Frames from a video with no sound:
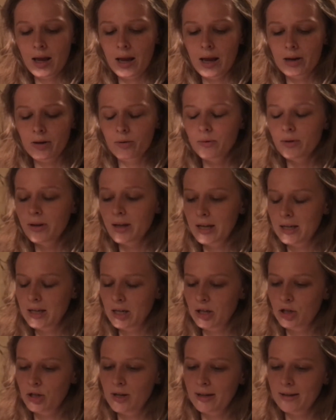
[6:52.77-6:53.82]
It'll really
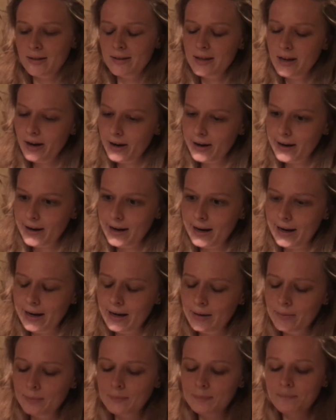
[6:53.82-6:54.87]
teach dexterity.
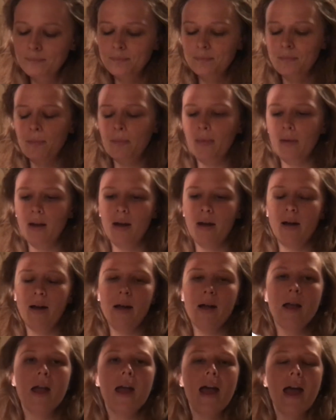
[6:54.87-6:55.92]
And
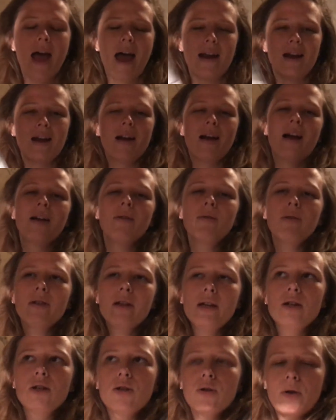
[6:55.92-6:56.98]
I
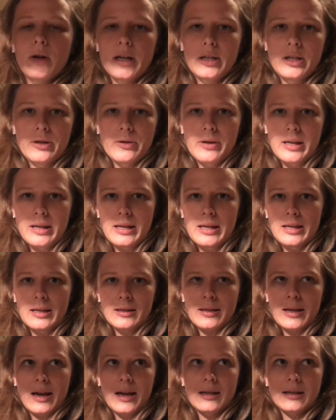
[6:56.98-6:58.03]
really enjoy doing these
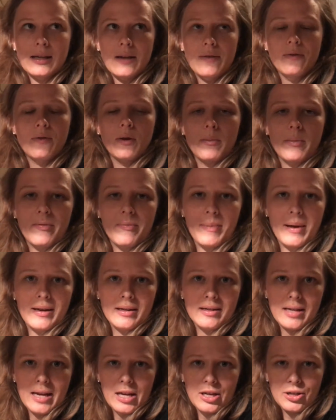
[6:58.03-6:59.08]
as a form of
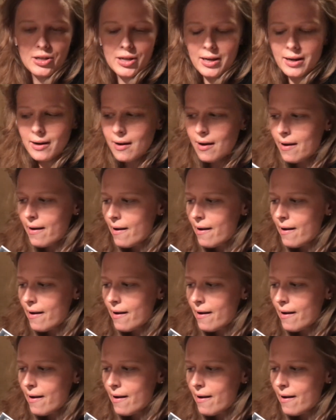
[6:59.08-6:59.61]
meditation.